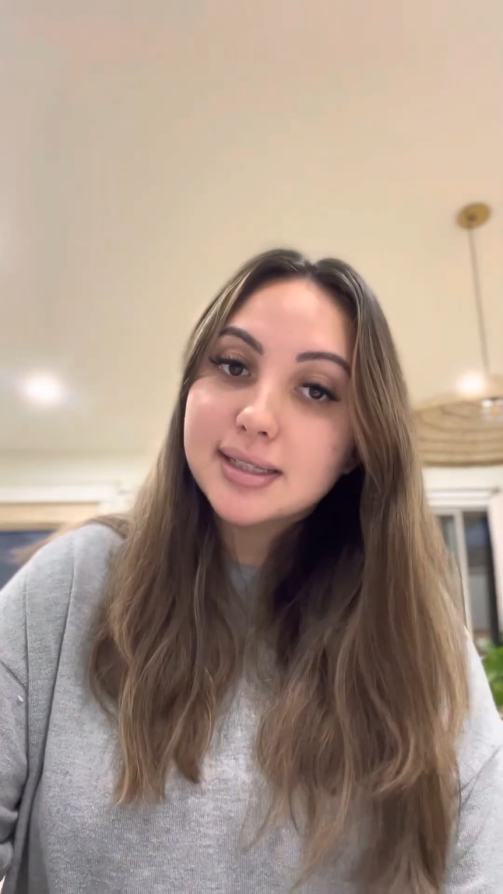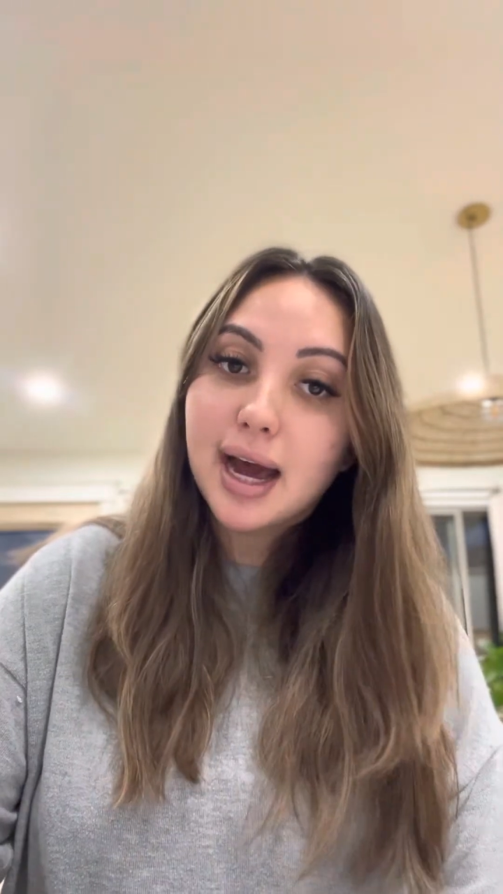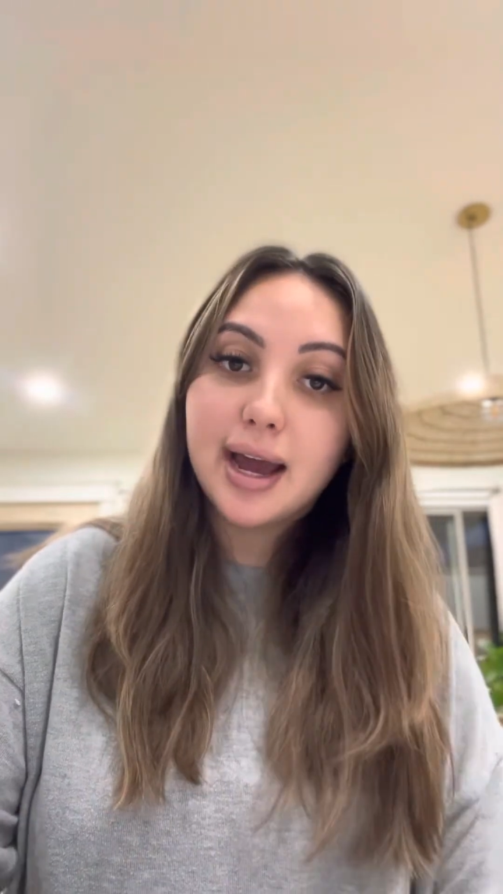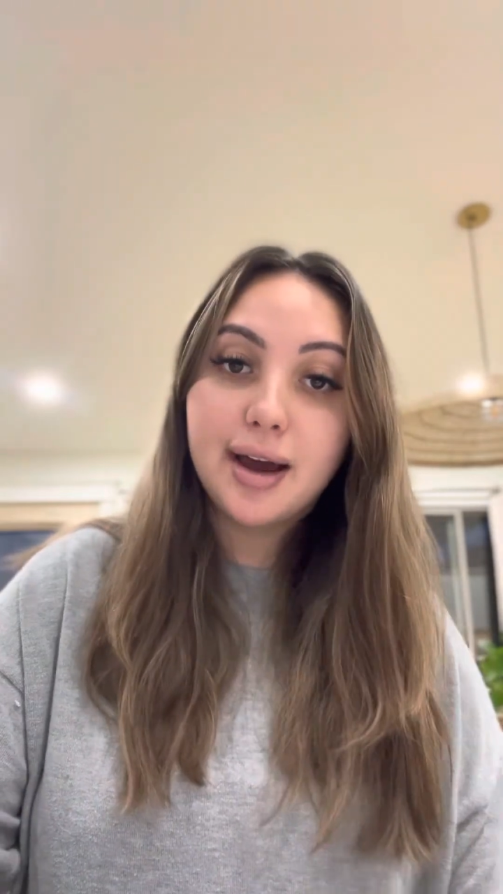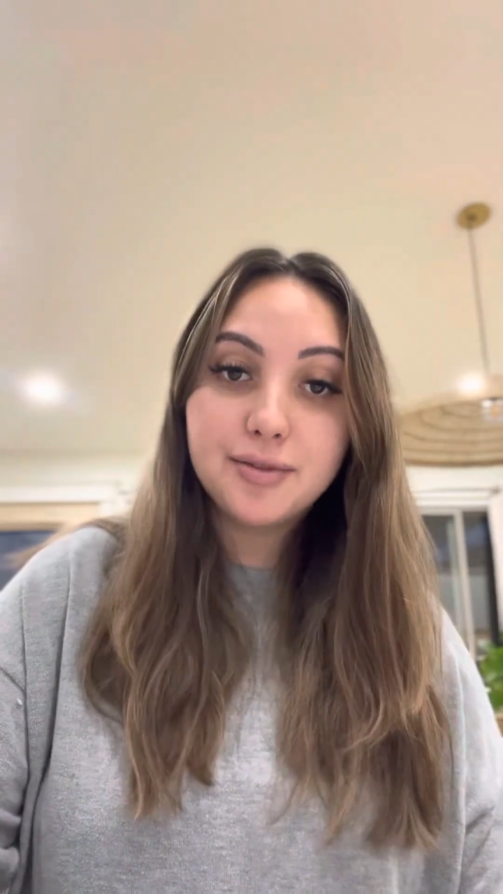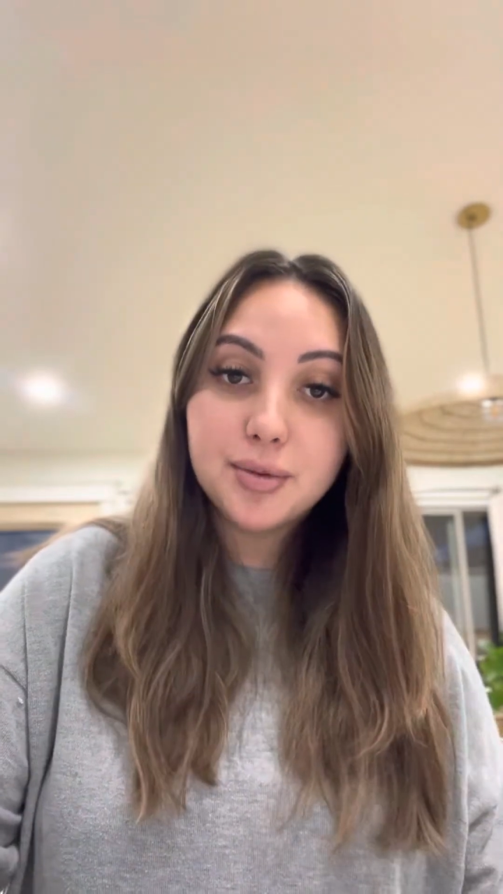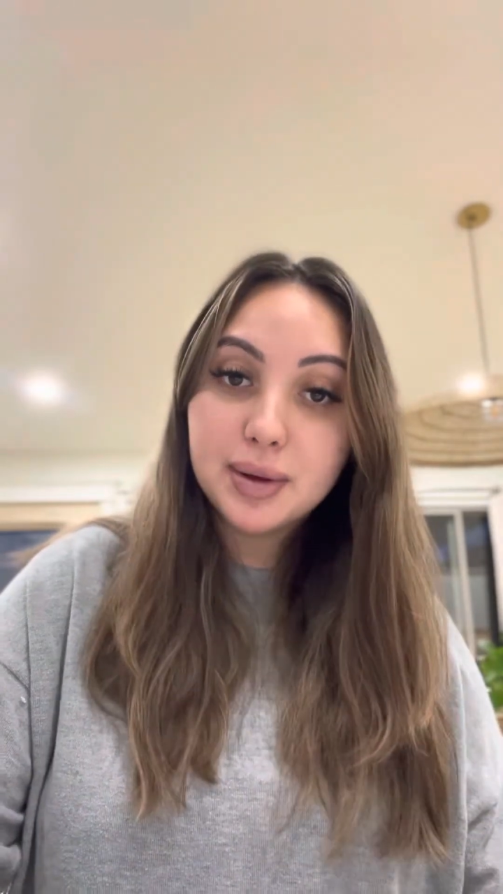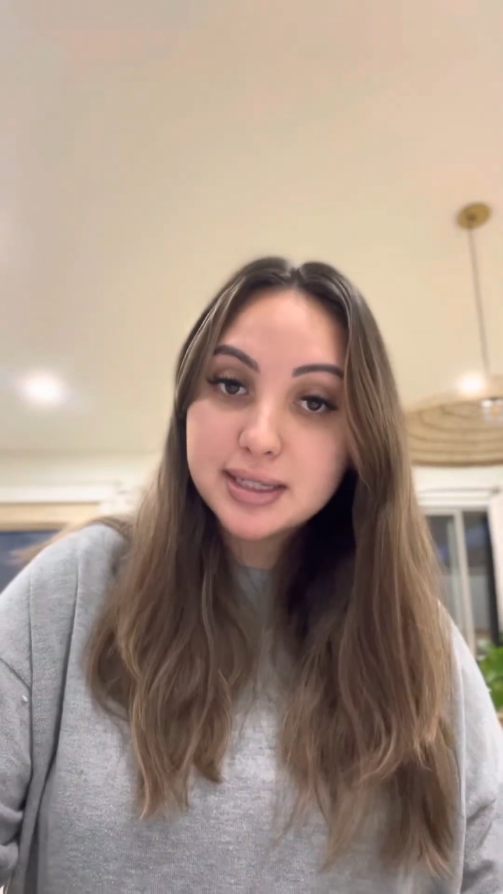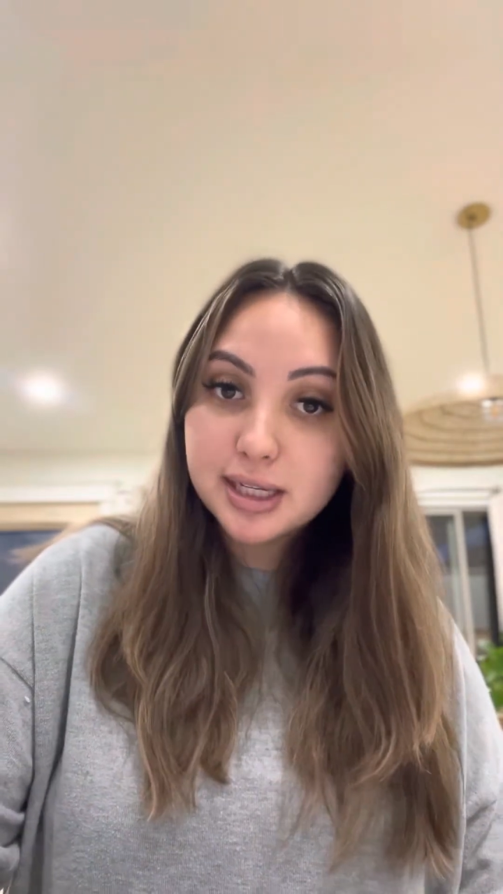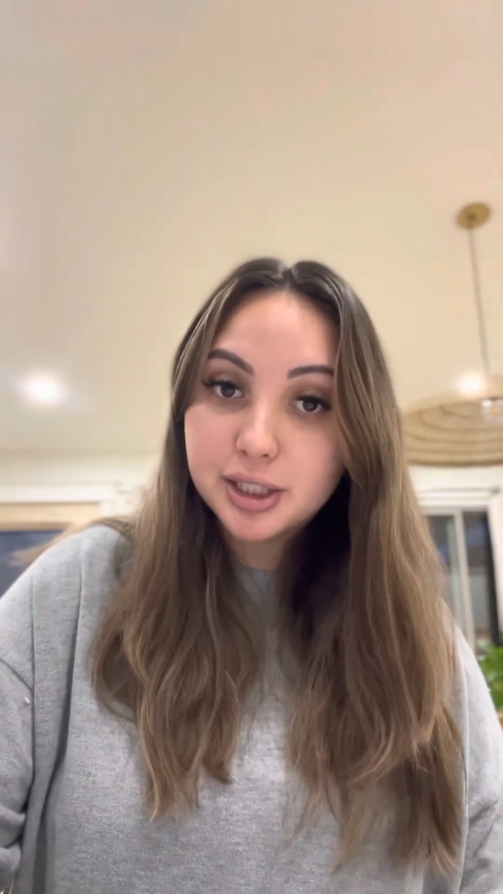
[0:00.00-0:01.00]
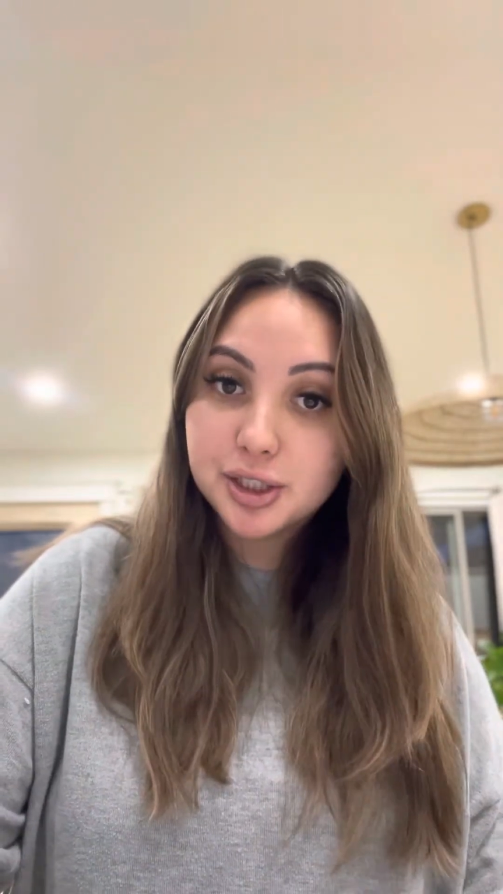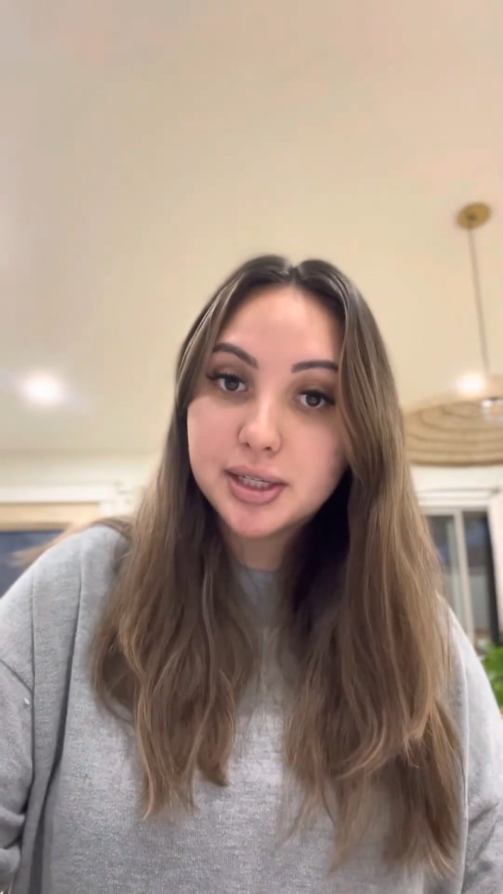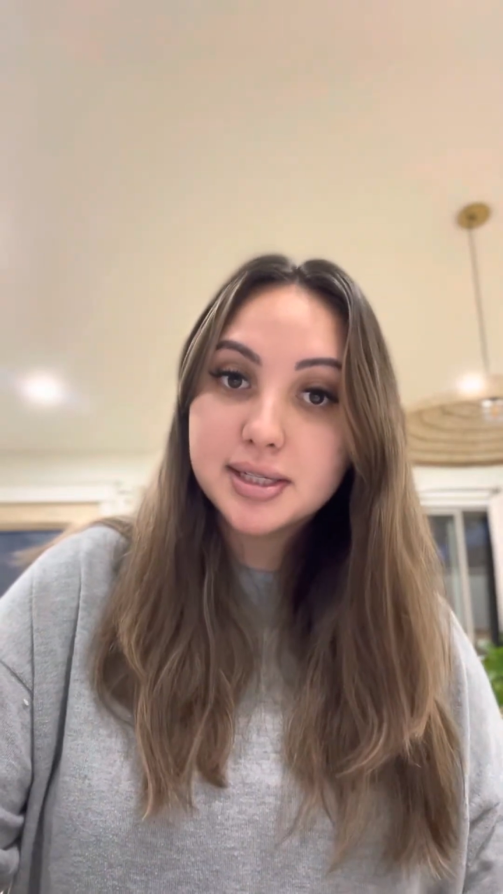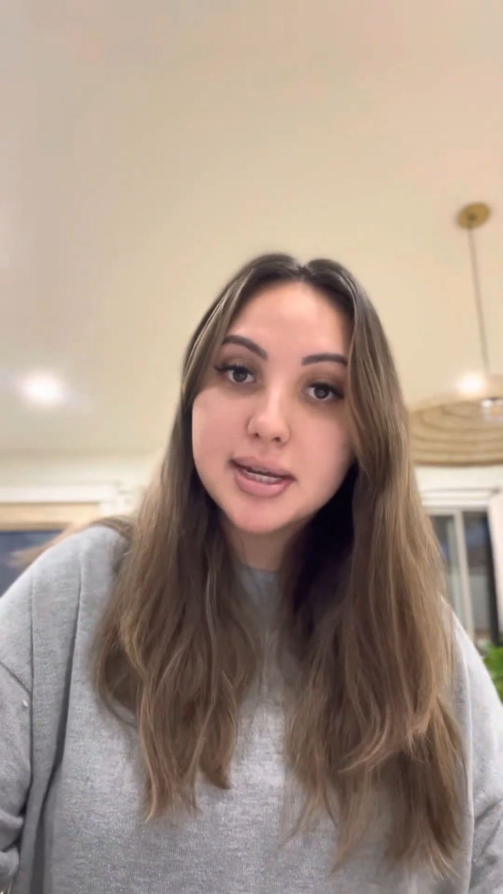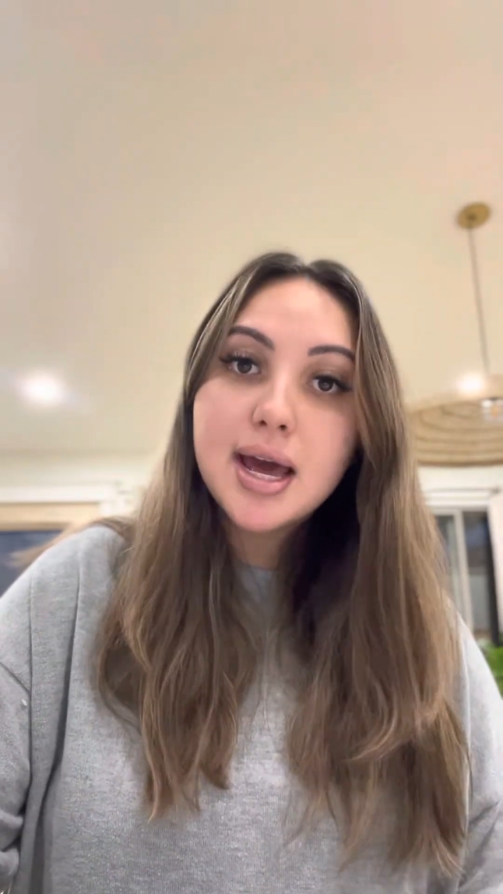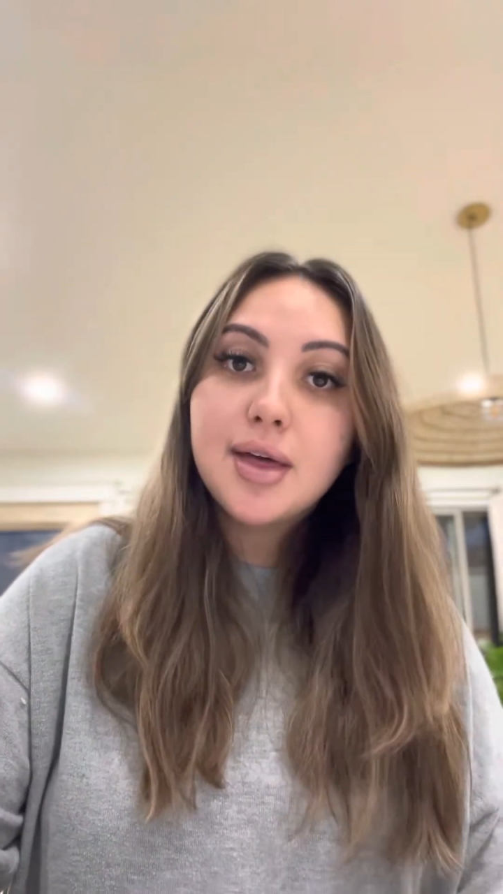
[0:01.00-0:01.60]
that I have their best interest.